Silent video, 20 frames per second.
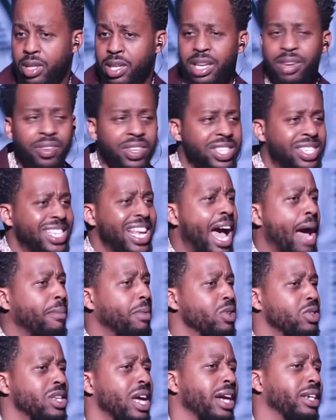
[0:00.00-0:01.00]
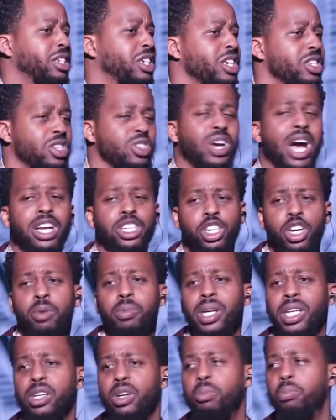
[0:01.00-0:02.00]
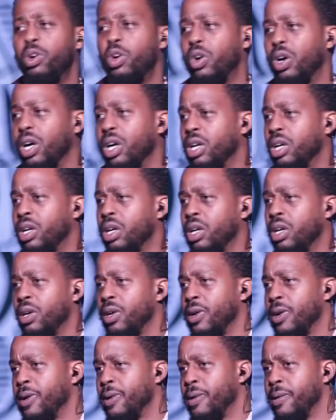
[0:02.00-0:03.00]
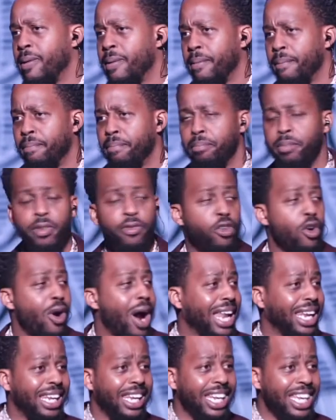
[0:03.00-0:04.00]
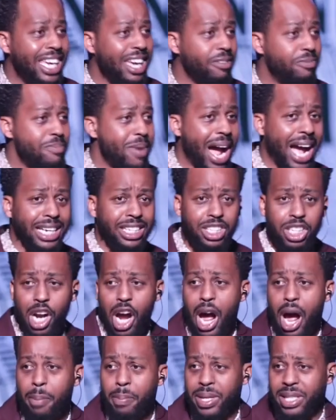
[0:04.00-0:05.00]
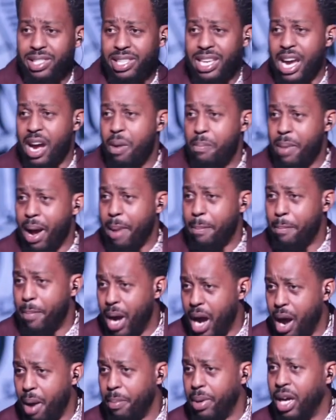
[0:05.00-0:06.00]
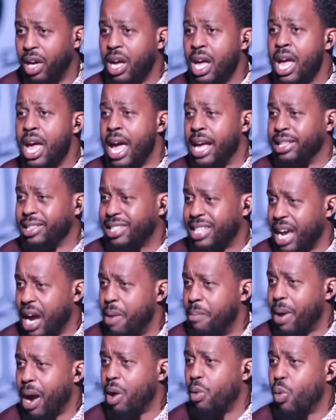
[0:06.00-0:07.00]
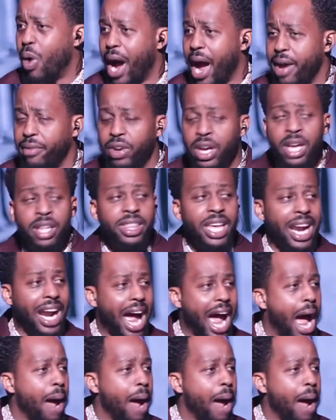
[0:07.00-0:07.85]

Even Simon was like, Jesus, you got to show me a little more. Before I leave my job and tell my mama and tell my wife that